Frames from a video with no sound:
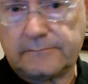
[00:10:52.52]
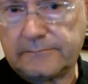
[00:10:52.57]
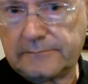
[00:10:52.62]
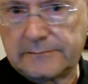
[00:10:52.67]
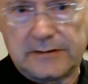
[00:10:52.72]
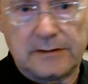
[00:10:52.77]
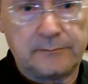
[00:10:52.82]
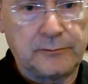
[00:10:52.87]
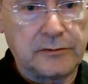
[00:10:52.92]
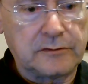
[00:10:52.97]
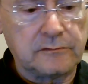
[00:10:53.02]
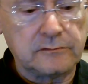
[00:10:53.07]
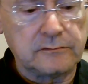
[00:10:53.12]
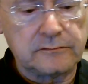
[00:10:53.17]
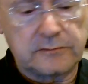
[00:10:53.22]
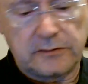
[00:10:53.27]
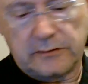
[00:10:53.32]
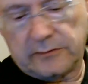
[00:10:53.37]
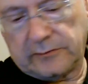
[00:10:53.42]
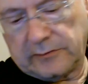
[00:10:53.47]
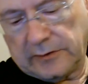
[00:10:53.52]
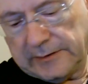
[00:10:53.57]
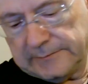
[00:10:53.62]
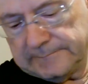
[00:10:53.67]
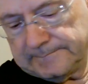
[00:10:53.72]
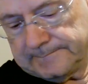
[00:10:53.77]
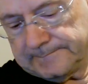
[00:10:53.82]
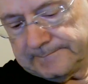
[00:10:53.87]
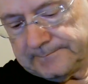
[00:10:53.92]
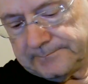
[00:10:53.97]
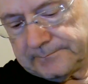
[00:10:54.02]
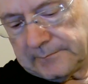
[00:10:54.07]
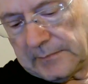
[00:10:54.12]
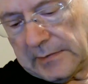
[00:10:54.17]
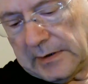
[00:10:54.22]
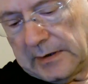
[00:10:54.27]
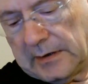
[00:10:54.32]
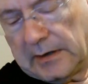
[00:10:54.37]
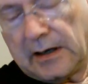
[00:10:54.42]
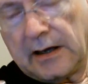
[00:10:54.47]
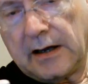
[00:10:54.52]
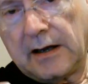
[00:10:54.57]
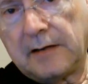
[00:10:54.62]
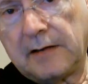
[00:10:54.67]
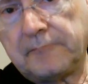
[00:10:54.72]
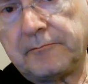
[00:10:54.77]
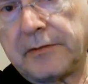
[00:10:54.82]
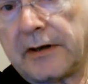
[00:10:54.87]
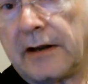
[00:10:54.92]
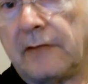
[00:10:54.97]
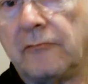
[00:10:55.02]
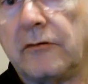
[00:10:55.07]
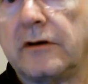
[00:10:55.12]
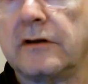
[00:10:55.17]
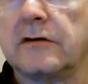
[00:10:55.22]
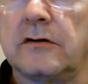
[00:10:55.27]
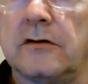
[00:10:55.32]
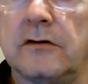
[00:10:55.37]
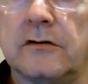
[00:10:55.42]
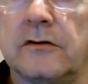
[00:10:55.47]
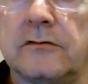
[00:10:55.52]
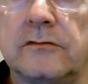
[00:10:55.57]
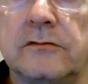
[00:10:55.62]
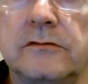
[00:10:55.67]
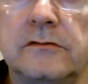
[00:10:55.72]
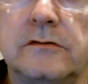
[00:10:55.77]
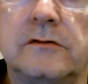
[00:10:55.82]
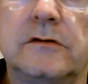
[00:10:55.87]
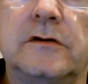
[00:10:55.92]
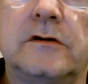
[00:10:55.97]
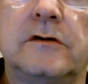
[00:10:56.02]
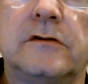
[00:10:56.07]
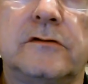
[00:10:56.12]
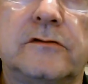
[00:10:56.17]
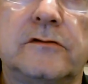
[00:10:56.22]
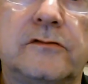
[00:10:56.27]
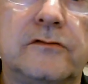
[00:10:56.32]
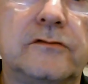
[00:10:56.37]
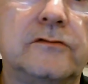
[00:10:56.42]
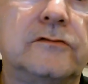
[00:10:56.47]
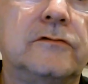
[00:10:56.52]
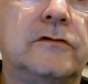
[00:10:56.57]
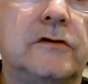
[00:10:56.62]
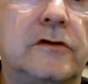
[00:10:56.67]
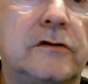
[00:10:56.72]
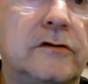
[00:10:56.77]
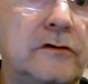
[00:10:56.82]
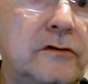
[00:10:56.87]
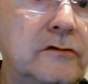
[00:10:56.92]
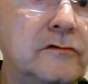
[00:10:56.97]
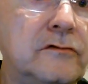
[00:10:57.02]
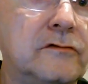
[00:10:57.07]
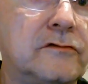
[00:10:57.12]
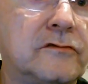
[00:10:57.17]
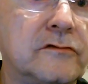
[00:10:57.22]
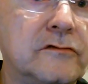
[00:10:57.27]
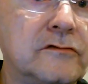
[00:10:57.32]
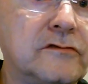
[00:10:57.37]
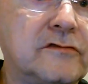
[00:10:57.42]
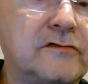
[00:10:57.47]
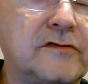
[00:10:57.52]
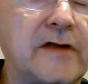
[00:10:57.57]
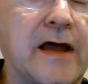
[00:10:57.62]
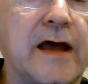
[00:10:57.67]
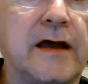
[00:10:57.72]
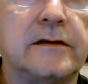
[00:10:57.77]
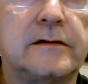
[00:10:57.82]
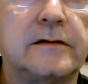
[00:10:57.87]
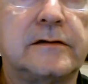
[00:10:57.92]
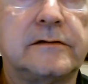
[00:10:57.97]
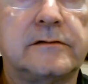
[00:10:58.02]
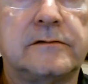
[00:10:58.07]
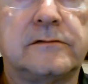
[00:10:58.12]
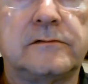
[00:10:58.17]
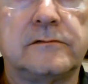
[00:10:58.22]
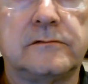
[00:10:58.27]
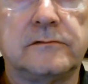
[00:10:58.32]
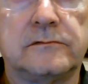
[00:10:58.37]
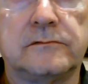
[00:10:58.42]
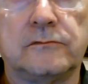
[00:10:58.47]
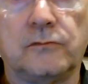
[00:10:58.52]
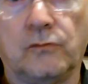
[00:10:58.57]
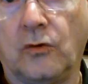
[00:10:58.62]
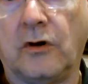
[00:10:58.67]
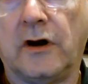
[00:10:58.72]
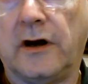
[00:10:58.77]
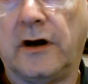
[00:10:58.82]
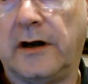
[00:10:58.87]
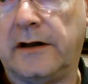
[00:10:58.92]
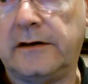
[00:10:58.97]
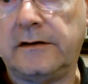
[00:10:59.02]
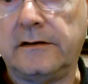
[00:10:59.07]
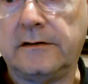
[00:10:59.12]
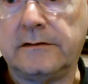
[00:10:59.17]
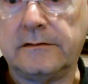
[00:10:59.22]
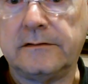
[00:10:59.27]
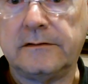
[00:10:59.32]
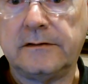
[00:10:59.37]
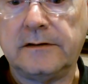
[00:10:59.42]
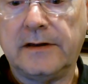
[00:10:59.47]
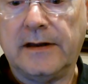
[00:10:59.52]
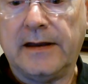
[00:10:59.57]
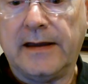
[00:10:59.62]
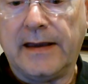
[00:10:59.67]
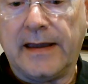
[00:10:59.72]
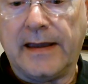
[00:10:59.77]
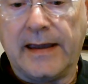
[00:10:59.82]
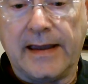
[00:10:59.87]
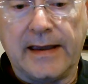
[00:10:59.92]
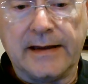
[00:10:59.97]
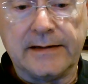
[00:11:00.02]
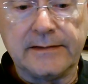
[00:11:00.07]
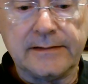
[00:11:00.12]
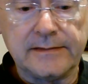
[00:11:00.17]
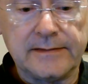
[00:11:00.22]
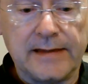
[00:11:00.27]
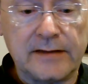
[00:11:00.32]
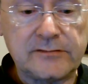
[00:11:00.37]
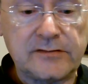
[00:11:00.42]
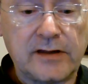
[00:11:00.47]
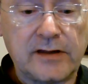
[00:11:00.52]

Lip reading: typical turn on, but I want to go to user set 1, and that's